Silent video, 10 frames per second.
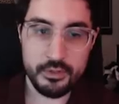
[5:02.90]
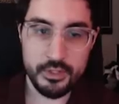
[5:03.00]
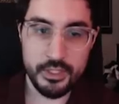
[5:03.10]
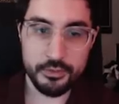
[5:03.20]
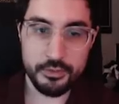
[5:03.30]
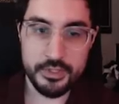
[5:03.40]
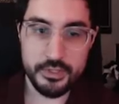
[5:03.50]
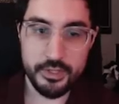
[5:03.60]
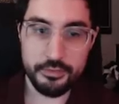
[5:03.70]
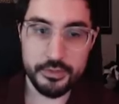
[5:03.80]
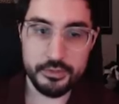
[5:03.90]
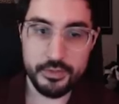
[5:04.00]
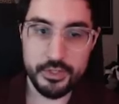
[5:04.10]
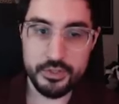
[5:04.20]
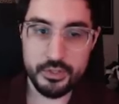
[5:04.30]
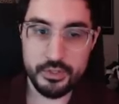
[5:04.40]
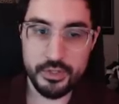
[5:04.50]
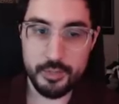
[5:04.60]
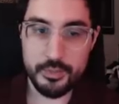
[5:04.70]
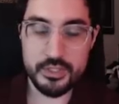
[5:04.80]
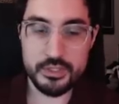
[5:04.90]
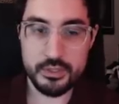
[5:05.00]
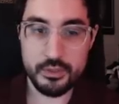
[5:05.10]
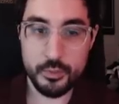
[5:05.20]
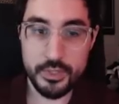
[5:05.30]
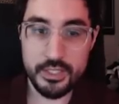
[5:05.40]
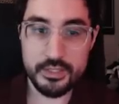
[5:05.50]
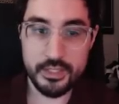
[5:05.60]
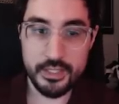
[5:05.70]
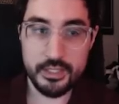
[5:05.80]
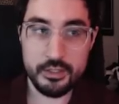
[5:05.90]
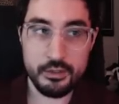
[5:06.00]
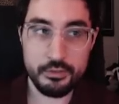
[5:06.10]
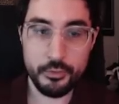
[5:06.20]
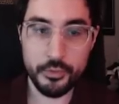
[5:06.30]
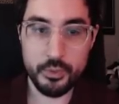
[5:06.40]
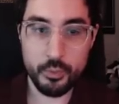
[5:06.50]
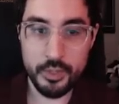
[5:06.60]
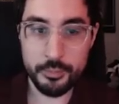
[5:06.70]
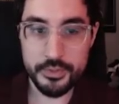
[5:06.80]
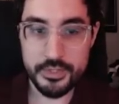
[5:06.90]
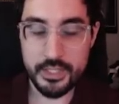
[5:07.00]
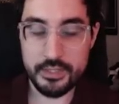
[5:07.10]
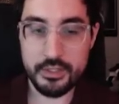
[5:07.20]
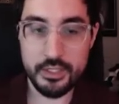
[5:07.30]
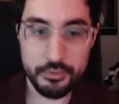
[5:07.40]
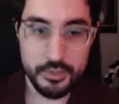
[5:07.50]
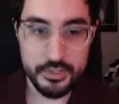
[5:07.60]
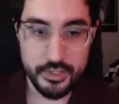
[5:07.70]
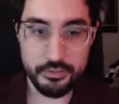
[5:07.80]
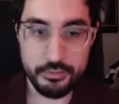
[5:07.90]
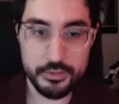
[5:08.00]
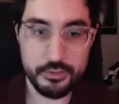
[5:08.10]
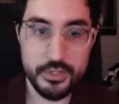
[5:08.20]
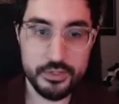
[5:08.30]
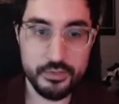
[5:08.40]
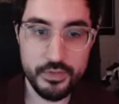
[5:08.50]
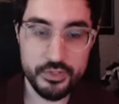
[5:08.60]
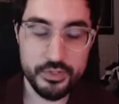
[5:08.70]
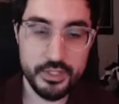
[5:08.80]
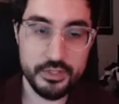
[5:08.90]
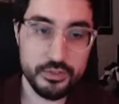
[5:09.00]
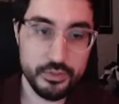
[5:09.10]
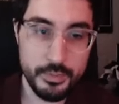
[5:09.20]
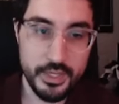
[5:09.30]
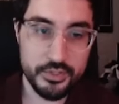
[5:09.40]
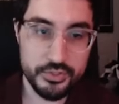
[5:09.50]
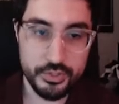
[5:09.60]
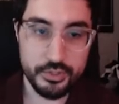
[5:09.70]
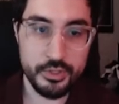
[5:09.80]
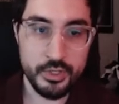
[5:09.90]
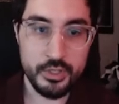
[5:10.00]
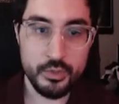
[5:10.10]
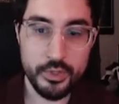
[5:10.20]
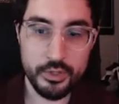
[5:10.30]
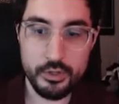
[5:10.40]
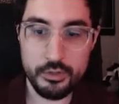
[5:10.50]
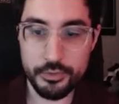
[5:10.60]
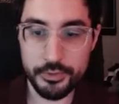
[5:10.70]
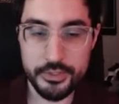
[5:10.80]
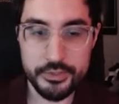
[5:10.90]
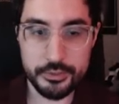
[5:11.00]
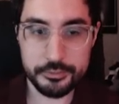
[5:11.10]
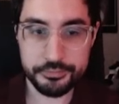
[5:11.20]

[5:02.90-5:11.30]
increased life reservation. That means we need to hit 41% increased life reservation efficiency to make sure we are overleeching.